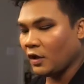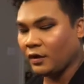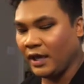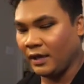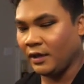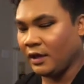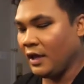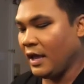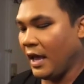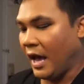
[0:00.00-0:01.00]
Okay,
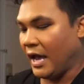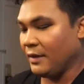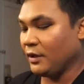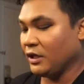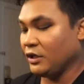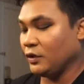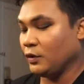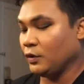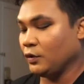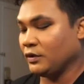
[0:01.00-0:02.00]
I am going to
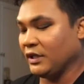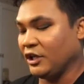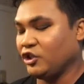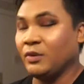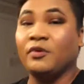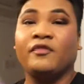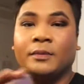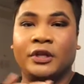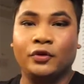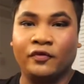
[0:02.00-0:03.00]
use a shimmer
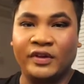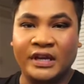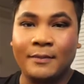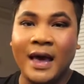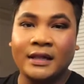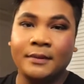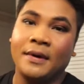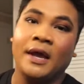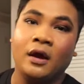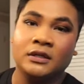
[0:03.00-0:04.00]
from the Norvina palette
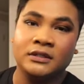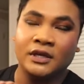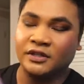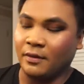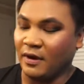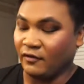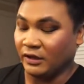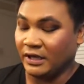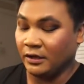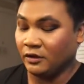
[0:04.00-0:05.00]
by Anastasia
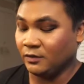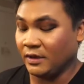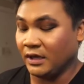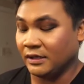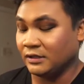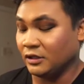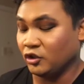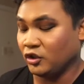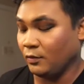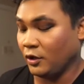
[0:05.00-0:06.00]
Beverly Hills because the
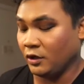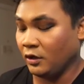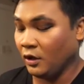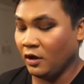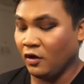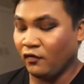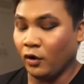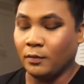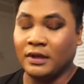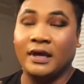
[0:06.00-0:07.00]
shimmer
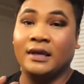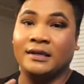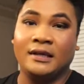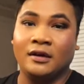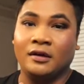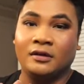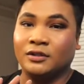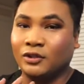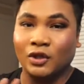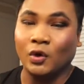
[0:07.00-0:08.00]
formula in here
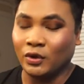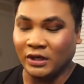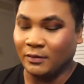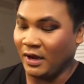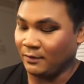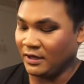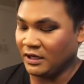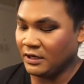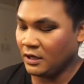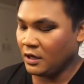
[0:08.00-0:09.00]
is so good in my
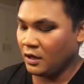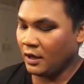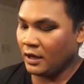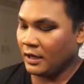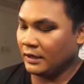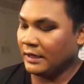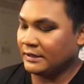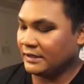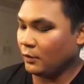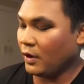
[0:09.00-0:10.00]
opinion.
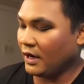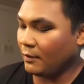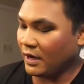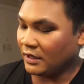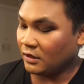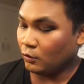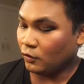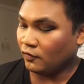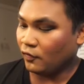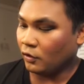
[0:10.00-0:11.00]
Let's see, what am I in the
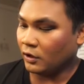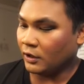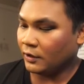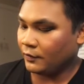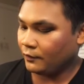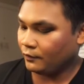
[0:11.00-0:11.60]
mood for?